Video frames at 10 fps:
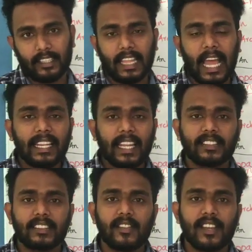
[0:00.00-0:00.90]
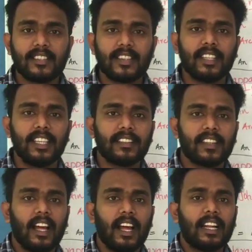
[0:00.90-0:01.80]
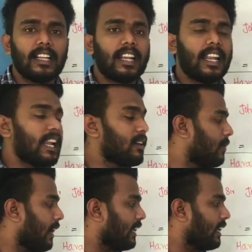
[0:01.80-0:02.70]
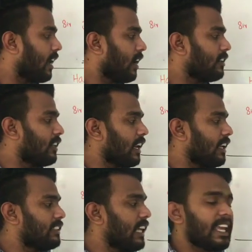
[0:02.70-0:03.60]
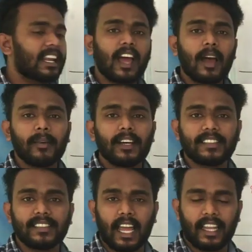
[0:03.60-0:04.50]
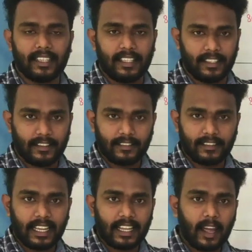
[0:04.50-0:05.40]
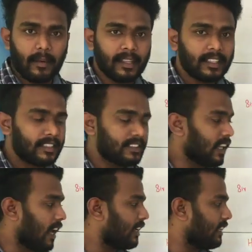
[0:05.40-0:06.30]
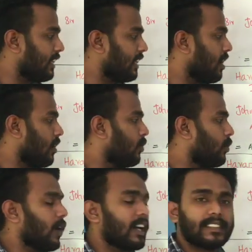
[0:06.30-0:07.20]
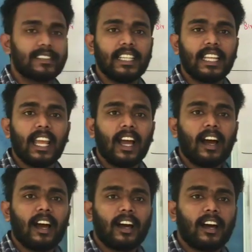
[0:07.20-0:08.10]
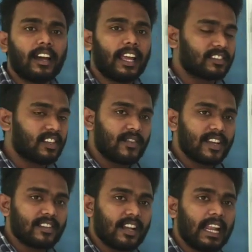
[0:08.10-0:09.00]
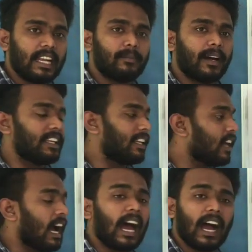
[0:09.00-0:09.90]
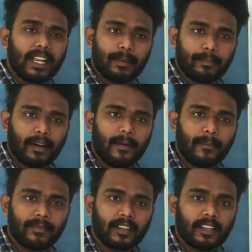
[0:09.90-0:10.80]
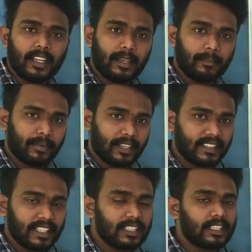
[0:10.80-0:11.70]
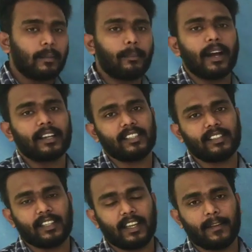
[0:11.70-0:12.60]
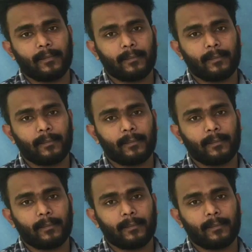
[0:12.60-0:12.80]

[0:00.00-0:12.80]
That excavation is led by their Dayaram Sahini. Dayaram Sahini, who was the excavation led by in Harappa in present Pakistan.